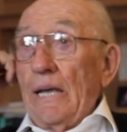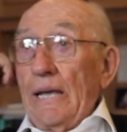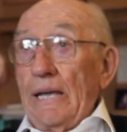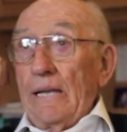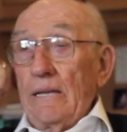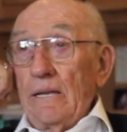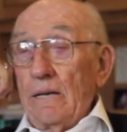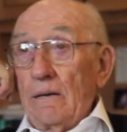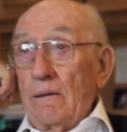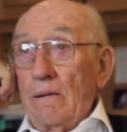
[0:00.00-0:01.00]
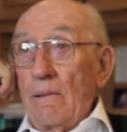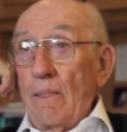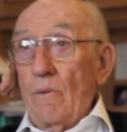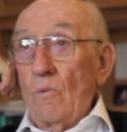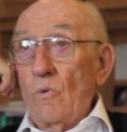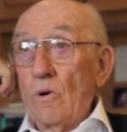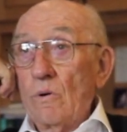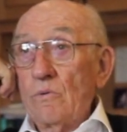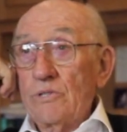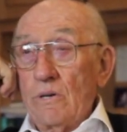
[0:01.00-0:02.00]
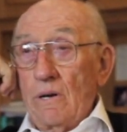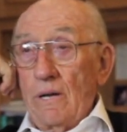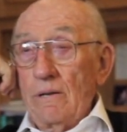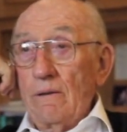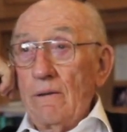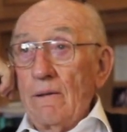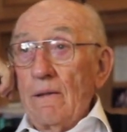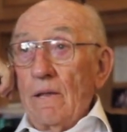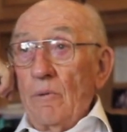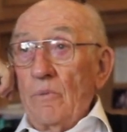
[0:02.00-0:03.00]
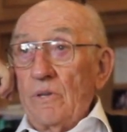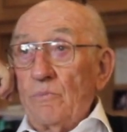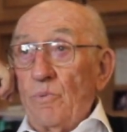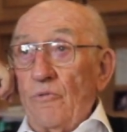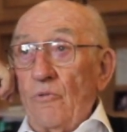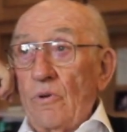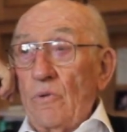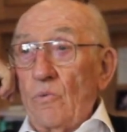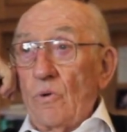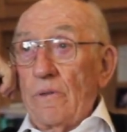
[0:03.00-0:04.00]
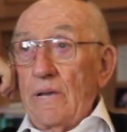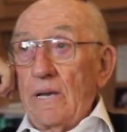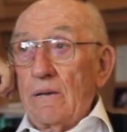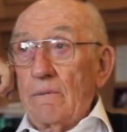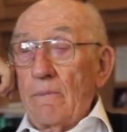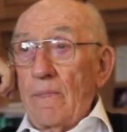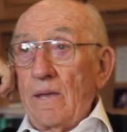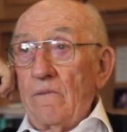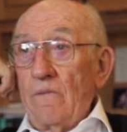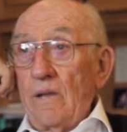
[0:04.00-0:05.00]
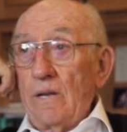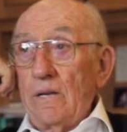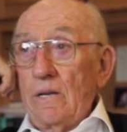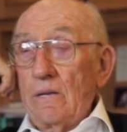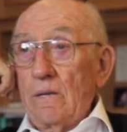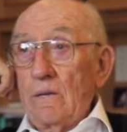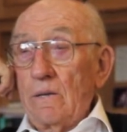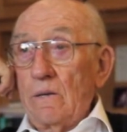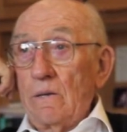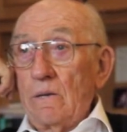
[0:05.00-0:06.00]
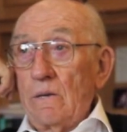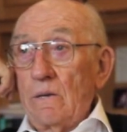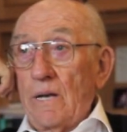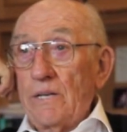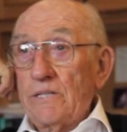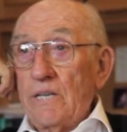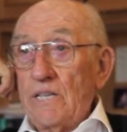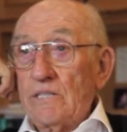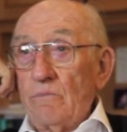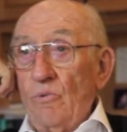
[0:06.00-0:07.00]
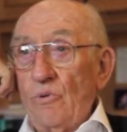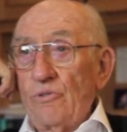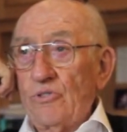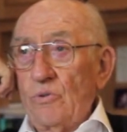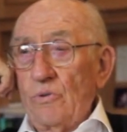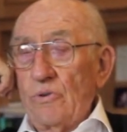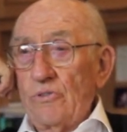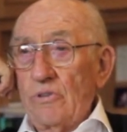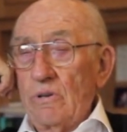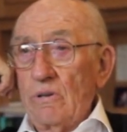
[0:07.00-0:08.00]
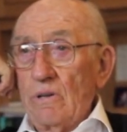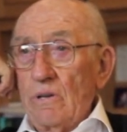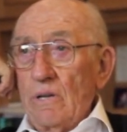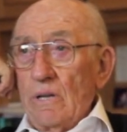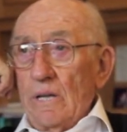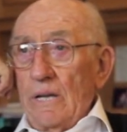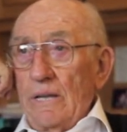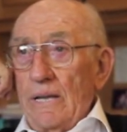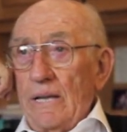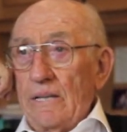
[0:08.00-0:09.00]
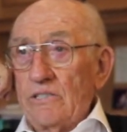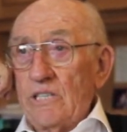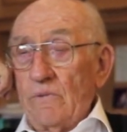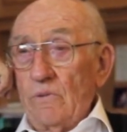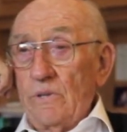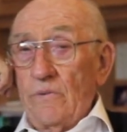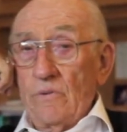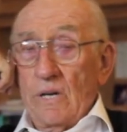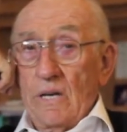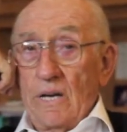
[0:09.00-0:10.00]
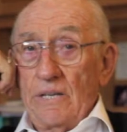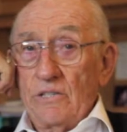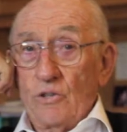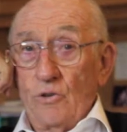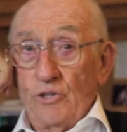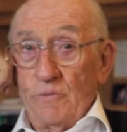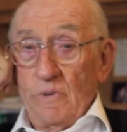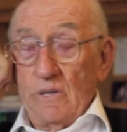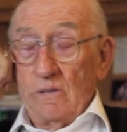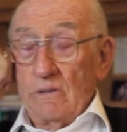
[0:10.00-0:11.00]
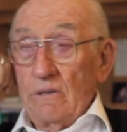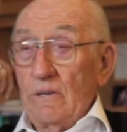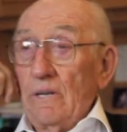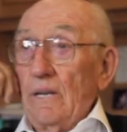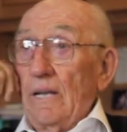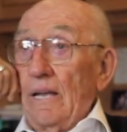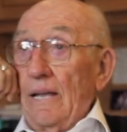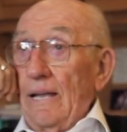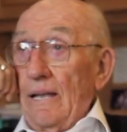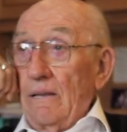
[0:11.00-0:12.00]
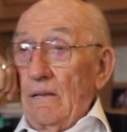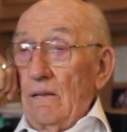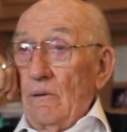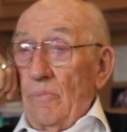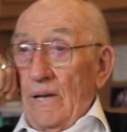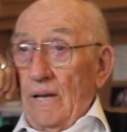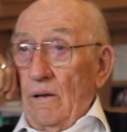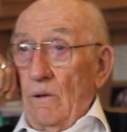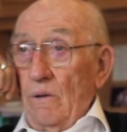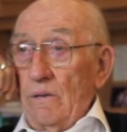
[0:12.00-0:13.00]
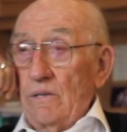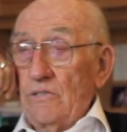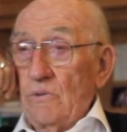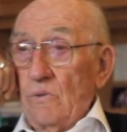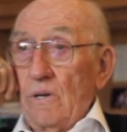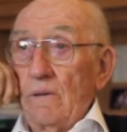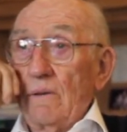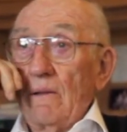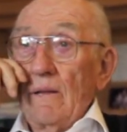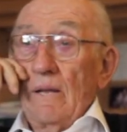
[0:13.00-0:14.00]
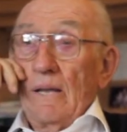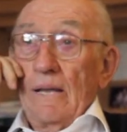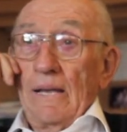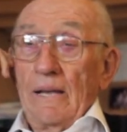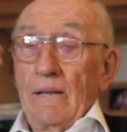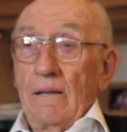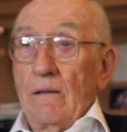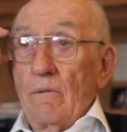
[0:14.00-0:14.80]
and the war was on, but before the war, they invented in the United States motor scooters, and they had several different kinds, Cushman and Powell and so on, and